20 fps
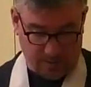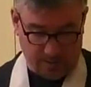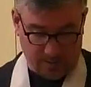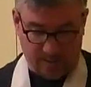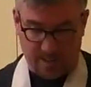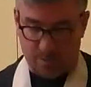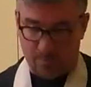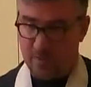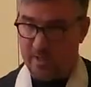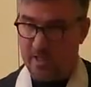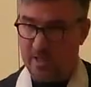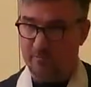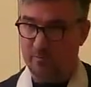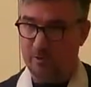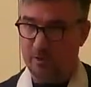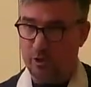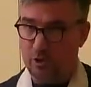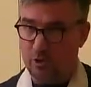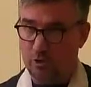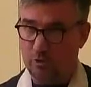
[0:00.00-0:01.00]
And we have
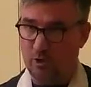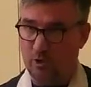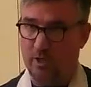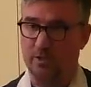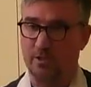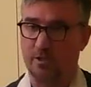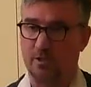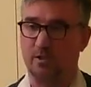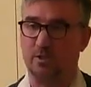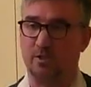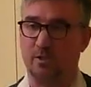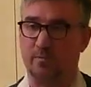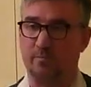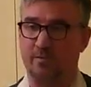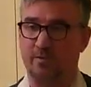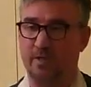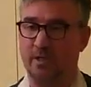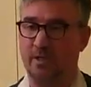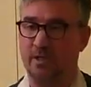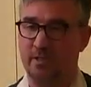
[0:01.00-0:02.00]
to trust
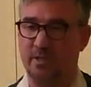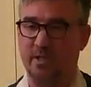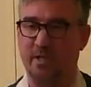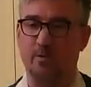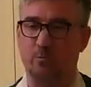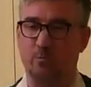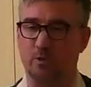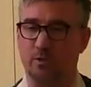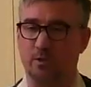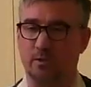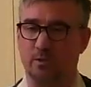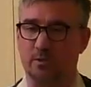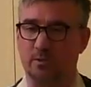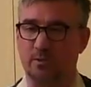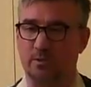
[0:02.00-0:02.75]
something deeper,